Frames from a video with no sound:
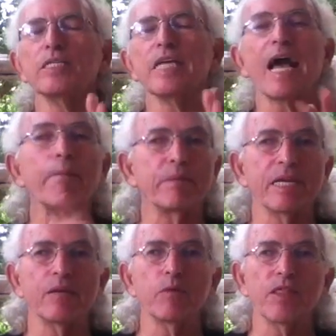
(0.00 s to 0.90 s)
is
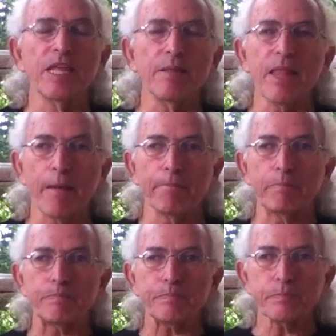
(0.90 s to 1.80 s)
happening within them.
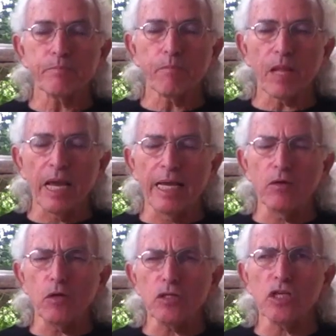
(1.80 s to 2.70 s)
And
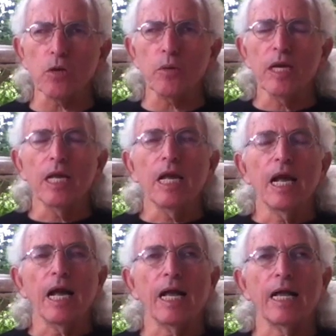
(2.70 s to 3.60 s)
also,
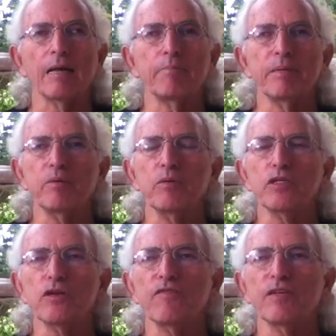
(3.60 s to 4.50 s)
people
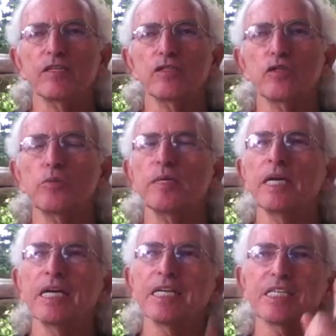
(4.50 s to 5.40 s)
with short fingers of Jupiter,
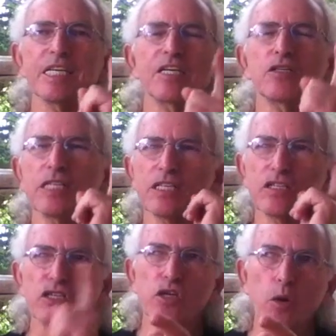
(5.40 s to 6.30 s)
you see, because
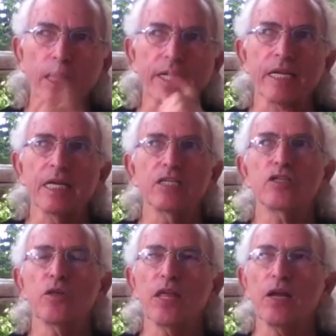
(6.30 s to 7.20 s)
it's short,
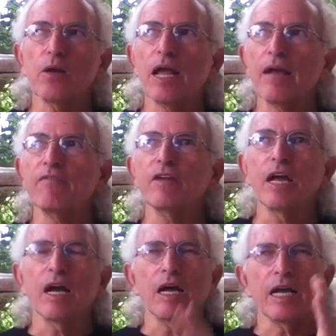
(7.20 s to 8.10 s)
so they don't have
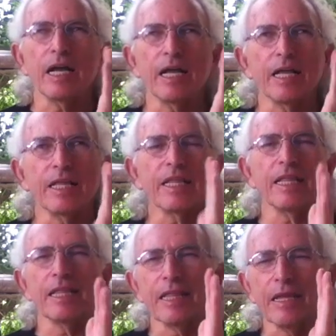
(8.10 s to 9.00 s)

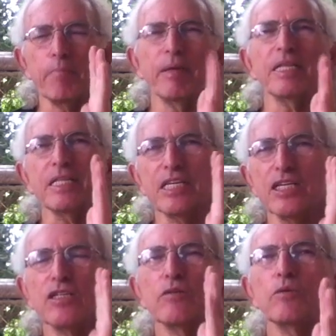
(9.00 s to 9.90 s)
the ability
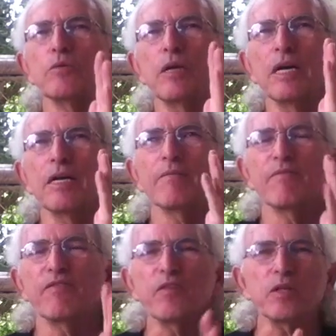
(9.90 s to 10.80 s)
to
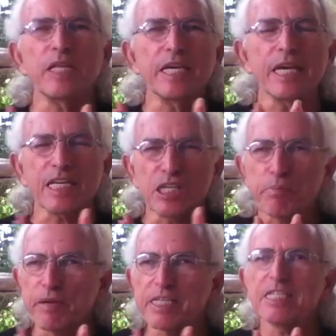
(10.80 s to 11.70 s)
fully
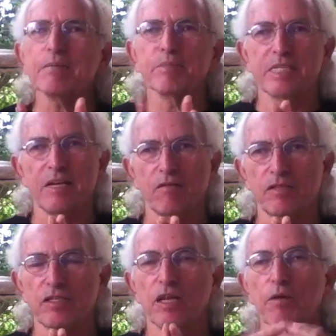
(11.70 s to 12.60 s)
express
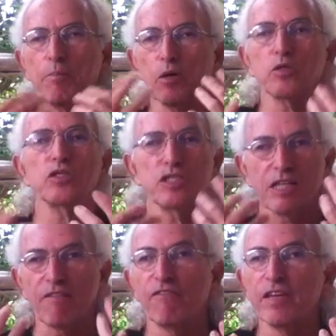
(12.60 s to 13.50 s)
themselves, their emotions,
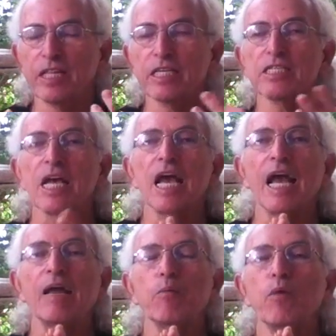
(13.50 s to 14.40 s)
their feelings.
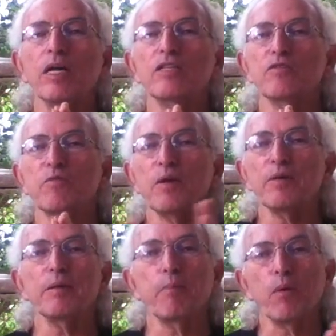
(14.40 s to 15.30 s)
And what's
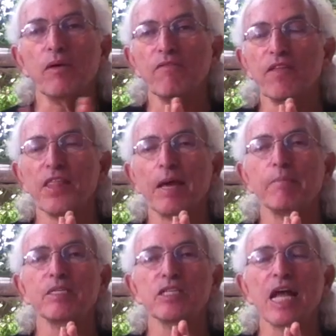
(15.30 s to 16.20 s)
very important for them
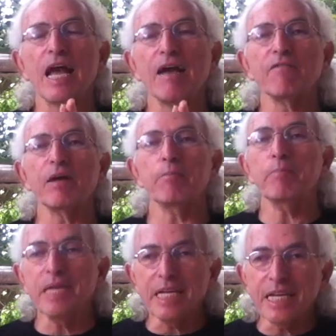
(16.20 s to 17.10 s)
is to have a
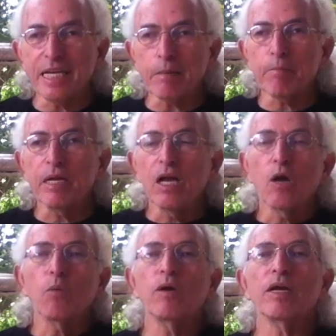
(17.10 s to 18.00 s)
medium
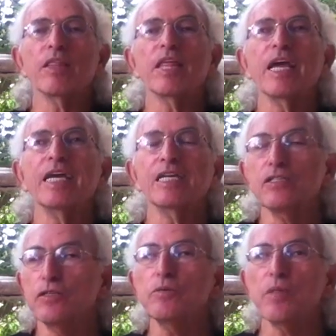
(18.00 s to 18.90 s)
where they
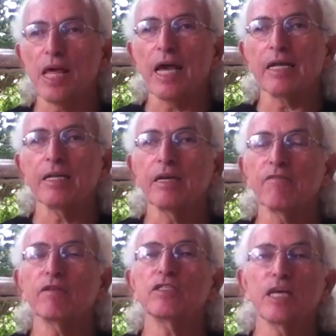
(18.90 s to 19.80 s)
can do that.
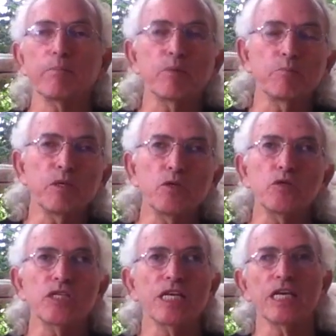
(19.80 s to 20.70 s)
For example,
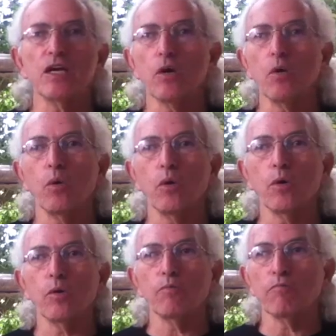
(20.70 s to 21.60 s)
music
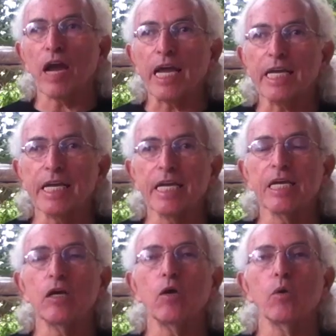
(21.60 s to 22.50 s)
or
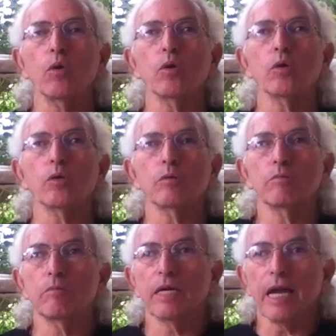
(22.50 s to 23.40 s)
writing or
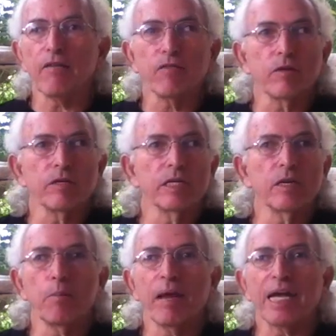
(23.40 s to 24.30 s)
whatever,
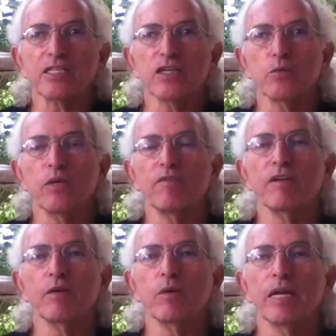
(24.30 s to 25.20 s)
basket
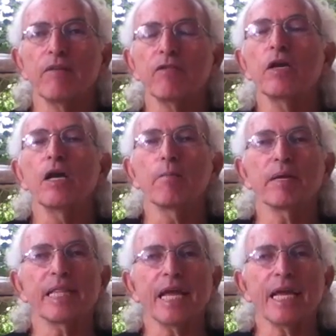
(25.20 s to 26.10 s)
weaving, whatever.
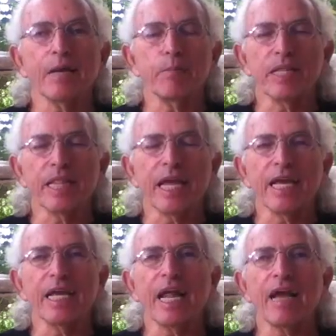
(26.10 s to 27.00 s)
But they
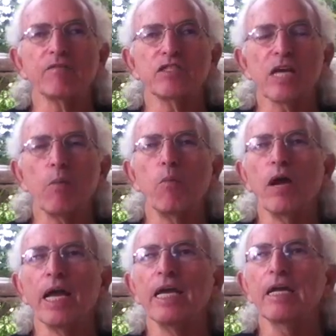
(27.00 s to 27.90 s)
can have some
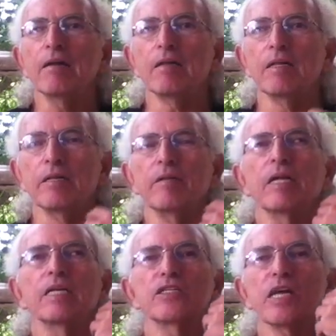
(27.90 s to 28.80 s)
way,
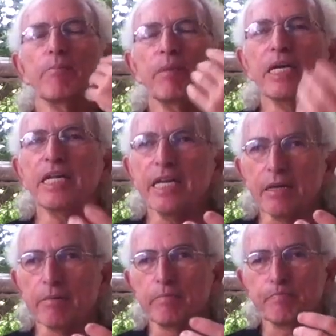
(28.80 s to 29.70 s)
some
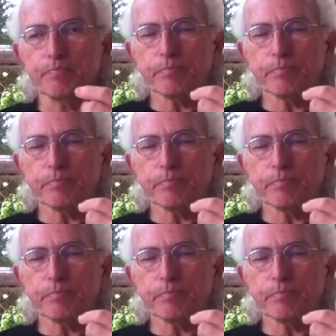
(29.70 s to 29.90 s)
medium,